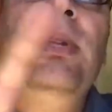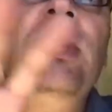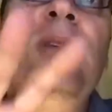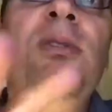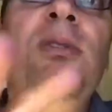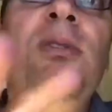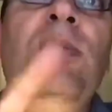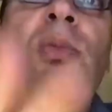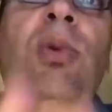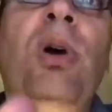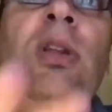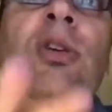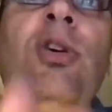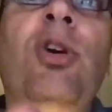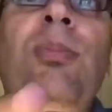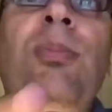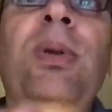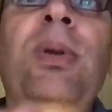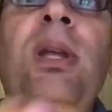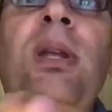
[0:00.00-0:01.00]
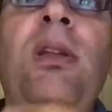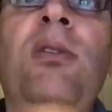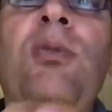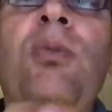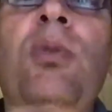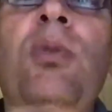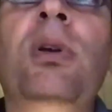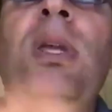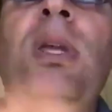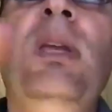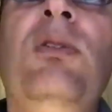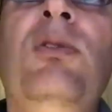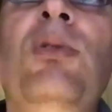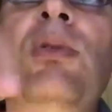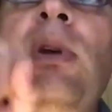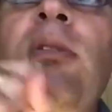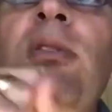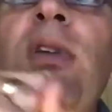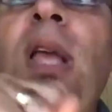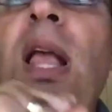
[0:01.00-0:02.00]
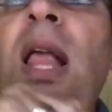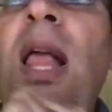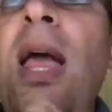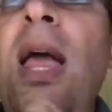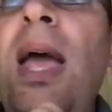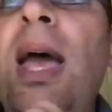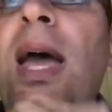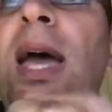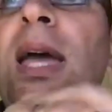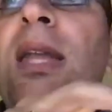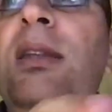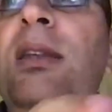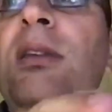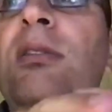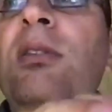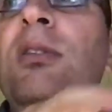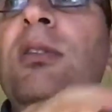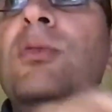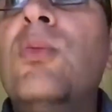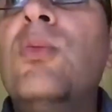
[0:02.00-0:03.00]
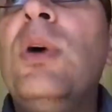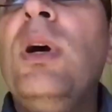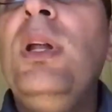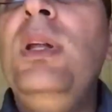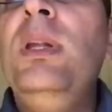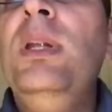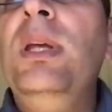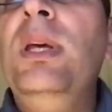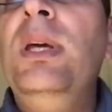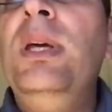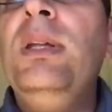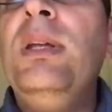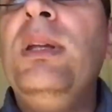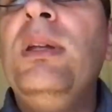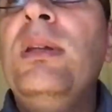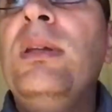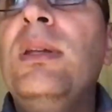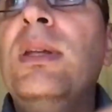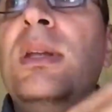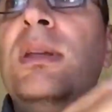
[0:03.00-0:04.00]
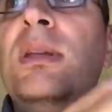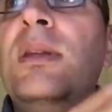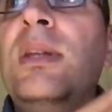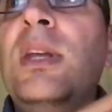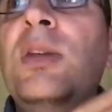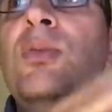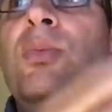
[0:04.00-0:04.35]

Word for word: this one copy that is working to it, and this is one uh, that that that